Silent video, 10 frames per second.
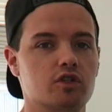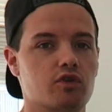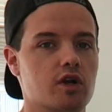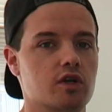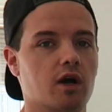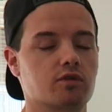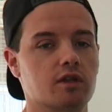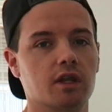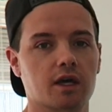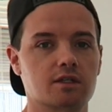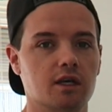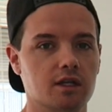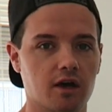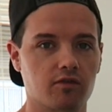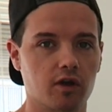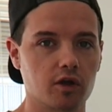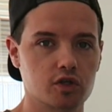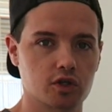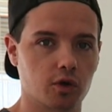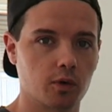stretch it out to the next day to have for
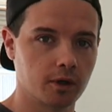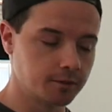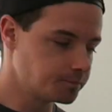lunch. So